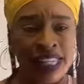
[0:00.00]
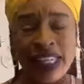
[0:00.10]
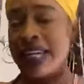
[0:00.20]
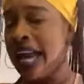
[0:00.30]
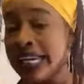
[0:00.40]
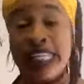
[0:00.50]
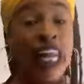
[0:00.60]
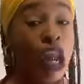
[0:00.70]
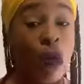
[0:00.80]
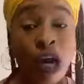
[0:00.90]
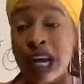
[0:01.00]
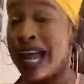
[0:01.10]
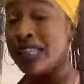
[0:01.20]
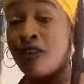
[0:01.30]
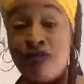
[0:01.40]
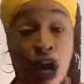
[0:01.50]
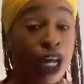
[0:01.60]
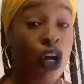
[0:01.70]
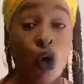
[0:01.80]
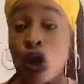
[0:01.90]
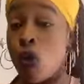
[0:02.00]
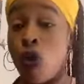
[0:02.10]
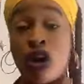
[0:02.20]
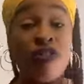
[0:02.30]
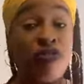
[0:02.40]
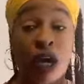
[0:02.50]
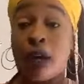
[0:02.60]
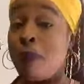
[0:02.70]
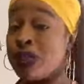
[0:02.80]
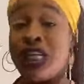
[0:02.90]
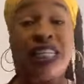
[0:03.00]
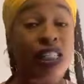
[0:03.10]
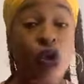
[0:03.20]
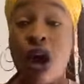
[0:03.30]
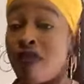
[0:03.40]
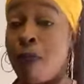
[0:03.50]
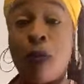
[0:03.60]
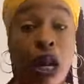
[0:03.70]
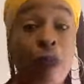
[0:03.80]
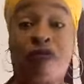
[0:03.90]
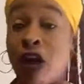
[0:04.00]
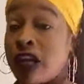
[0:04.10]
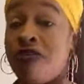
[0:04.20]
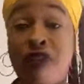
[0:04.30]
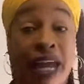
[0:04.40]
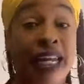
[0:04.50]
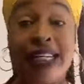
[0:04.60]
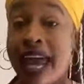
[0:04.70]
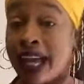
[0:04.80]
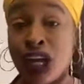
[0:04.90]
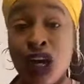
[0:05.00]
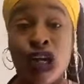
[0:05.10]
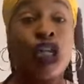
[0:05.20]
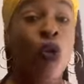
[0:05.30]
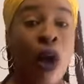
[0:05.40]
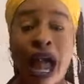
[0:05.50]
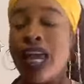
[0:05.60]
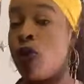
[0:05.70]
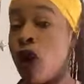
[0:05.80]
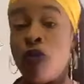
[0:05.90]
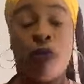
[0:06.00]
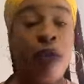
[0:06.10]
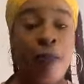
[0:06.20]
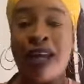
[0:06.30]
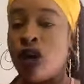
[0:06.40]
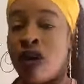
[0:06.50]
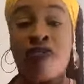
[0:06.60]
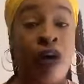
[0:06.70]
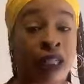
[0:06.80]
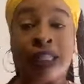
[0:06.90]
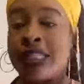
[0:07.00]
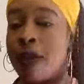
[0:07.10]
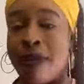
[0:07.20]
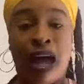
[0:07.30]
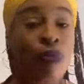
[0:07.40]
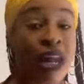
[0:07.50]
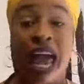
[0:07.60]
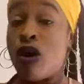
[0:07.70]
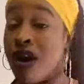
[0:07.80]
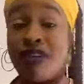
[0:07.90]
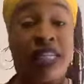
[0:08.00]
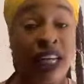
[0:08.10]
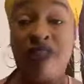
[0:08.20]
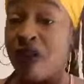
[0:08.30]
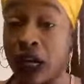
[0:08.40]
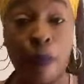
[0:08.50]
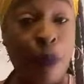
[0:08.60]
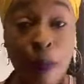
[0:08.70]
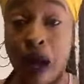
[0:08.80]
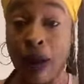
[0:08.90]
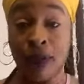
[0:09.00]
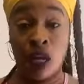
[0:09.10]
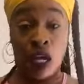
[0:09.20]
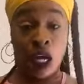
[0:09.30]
This is a 1981 classic fucking Uncle Wonka fucking pussy. This don't have a problem with fucking finding dick. So why in the world would me and my daughter fuck the same man when I don't have a dicky fucking problem?